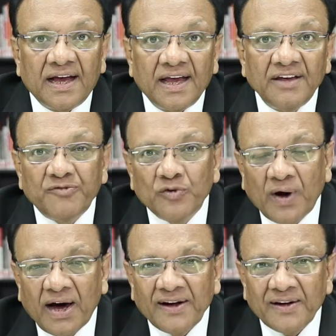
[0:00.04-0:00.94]
If you
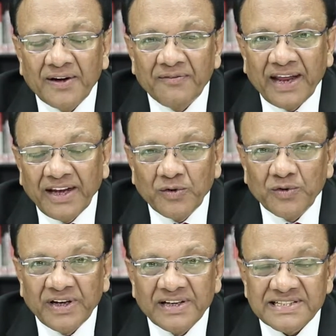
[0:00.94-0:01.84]
are very
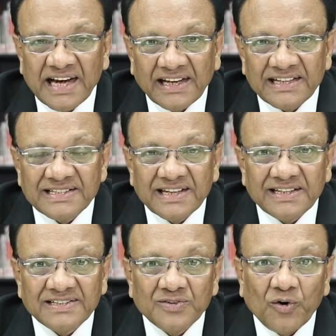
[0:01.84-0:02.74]
good in
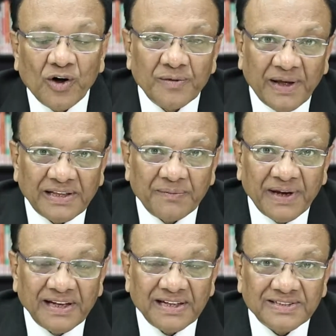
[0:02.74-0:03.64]
statistics or
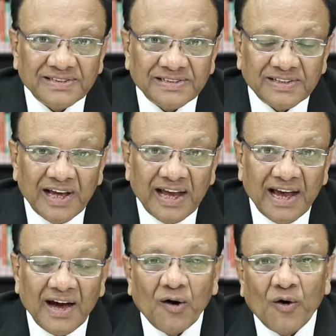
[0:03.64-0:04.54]
mathematics,
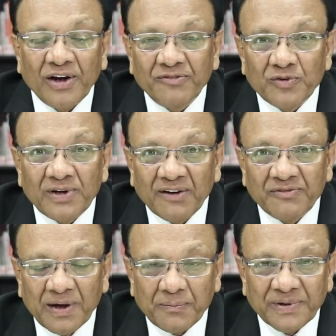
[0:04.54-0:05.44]
or if you
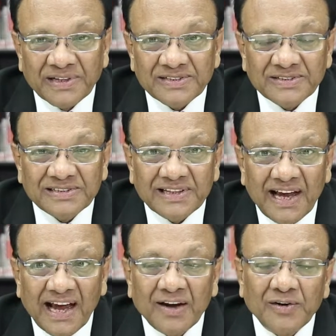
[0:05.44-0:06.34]
love numbers
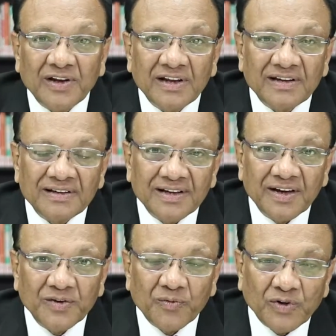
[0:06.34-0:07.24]
and
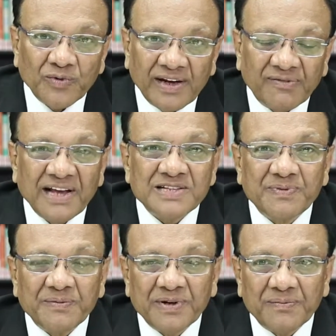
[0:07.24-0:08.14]
you want to advise
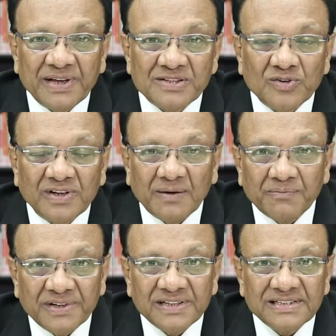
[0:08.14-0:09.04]
people based on
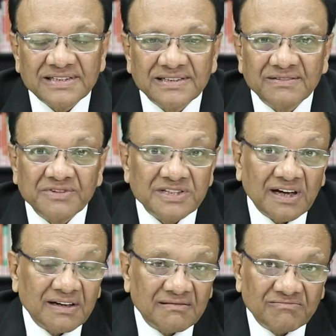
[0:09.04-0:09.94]
numbers, which
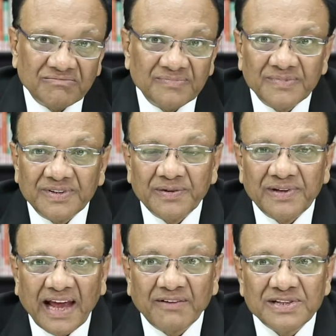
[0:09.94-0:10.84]
are the
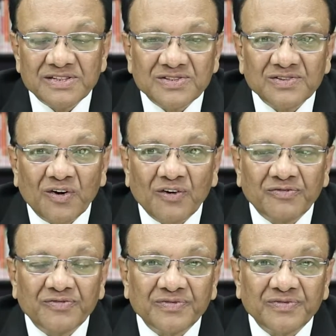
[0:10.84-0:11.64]
language of